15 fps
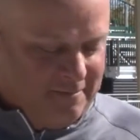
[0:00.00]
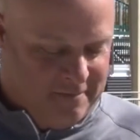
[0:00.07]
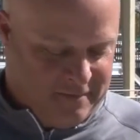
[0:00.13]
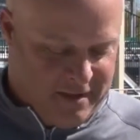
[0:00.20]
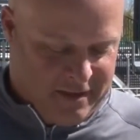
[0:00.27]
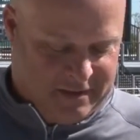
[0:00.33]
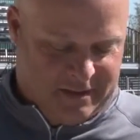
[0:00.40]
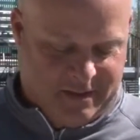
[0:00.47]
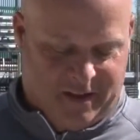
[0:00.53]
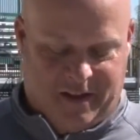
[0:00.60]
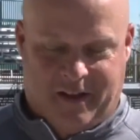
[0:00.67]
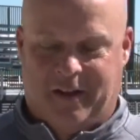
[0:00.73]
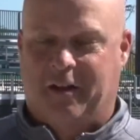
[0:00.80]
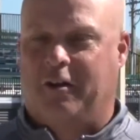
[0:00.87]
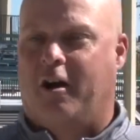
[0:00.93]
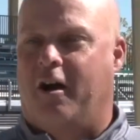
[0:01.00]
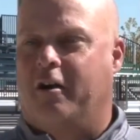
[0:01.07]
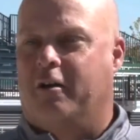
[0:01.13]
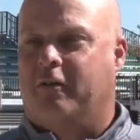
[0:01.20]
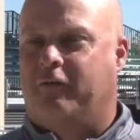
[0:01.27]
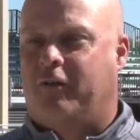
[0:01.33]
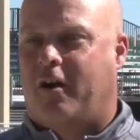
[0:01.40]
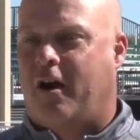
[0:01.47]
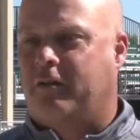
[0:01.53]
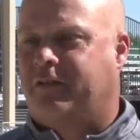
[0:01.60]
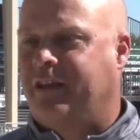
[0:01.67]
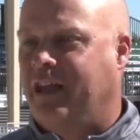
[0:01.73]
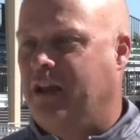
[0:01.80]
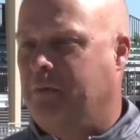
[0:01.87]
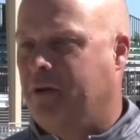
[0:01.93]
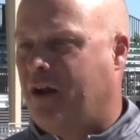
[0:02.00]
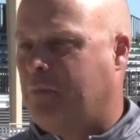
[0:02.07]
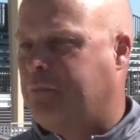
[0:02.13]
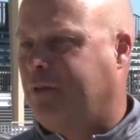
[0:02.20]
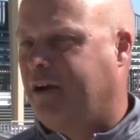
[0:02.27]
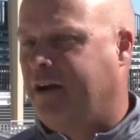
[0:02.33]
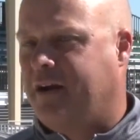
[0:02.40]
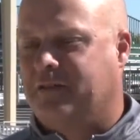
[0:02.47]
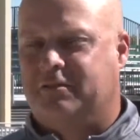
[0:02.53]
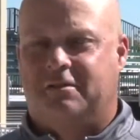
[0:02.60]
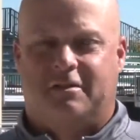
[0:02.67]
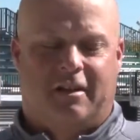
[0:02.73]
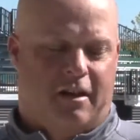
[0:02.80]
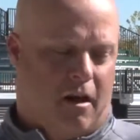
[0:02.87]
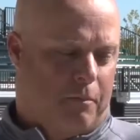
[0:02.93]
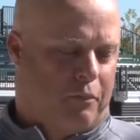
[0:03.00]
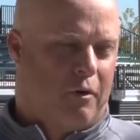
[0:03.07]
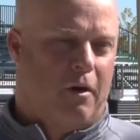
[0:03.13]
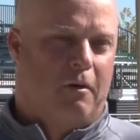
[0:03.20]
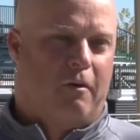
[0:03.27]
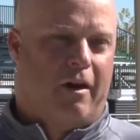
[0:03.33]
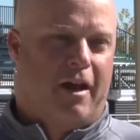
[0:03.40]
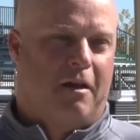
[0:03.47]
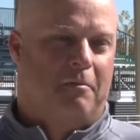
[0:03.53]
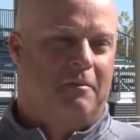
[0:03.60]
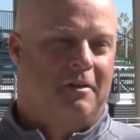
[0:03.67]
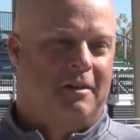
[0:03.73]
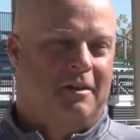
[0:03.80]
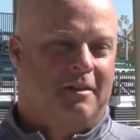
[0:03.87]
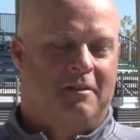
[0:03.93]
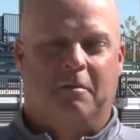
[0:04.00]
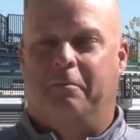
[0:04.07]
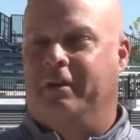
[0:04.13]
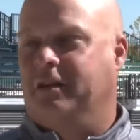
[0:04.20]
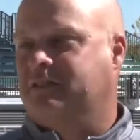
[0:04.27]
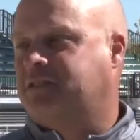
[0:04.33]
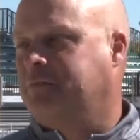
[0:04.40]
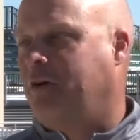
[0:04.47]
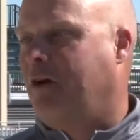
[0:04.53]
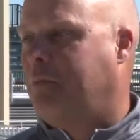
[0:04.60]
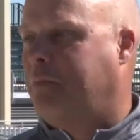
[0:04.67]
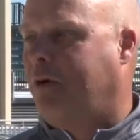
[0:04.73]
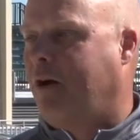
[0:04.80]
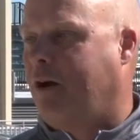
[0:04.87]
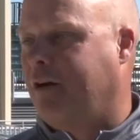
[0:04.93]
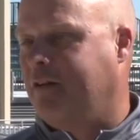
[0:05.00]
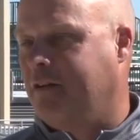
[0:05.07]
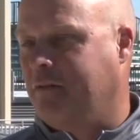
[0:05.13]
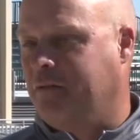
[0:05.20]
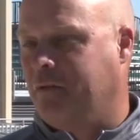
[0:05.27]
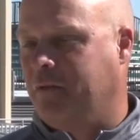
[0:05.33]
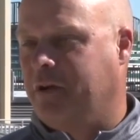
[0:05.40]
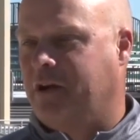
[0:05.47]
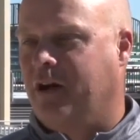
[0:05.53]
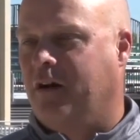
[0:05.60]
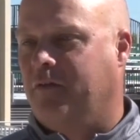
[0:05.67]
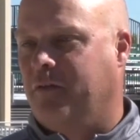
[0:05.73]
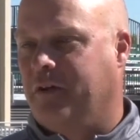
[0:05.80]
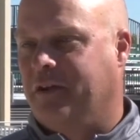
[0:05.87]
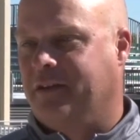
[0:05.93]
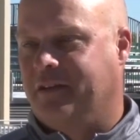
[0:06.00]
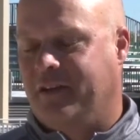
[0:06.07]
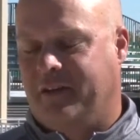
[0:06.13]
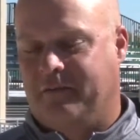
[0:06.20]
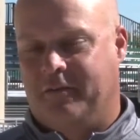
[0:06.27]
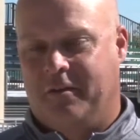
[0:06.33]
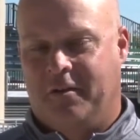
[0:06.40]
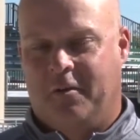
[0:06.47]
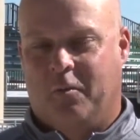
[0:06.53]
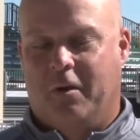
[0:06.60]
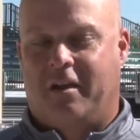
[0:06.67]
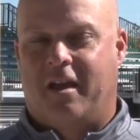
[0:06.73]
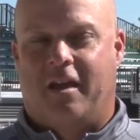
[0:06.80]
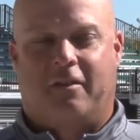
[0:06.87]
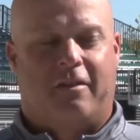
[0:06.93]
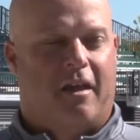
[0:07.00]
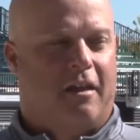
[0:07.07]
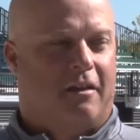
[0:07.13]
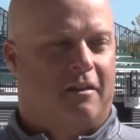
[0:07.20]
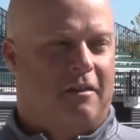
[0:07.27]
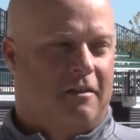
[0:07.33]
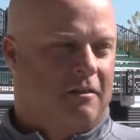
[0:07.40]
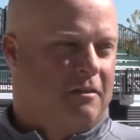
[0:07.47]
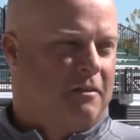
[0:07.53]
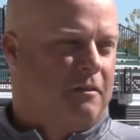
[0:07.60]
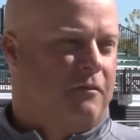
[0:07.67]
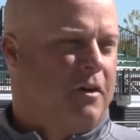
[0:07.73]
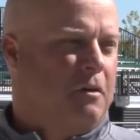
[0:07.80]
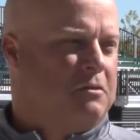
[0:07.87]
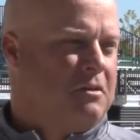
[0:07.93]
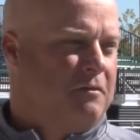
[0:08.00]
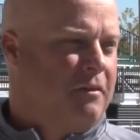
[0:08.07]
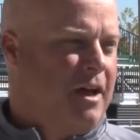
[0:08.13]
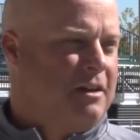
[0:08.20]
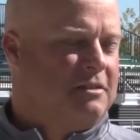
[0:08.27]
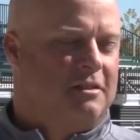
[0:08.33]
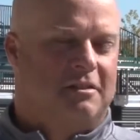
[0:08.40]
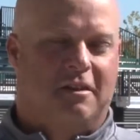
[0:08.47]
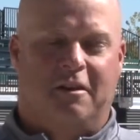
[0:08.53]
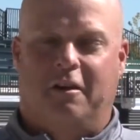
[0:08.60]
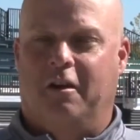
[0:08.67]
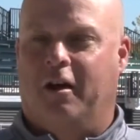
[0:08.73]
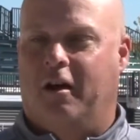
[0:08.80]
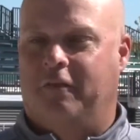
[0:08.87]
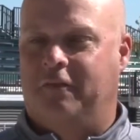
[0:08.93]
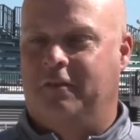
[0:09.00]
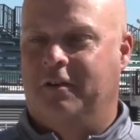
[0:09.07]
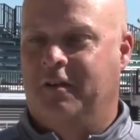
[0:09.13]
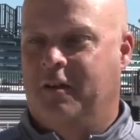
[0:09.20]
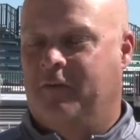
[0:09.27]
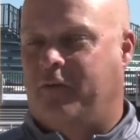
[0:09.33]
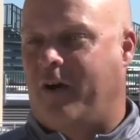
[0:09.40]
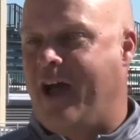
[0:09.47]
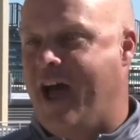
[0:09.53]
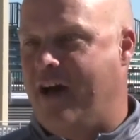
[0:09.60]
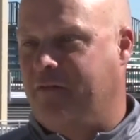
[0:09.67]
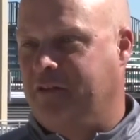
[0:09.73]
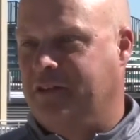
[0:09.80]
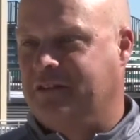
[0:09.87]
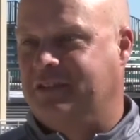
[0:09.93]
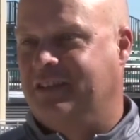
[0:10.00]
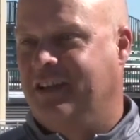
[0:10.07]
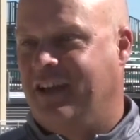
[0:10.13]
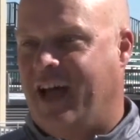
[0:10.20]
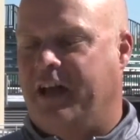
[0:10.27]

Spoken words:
It's an honor for our team and our players and our program to be a small part of the recovery. And we can't thank the folks of Lexington enough for having us.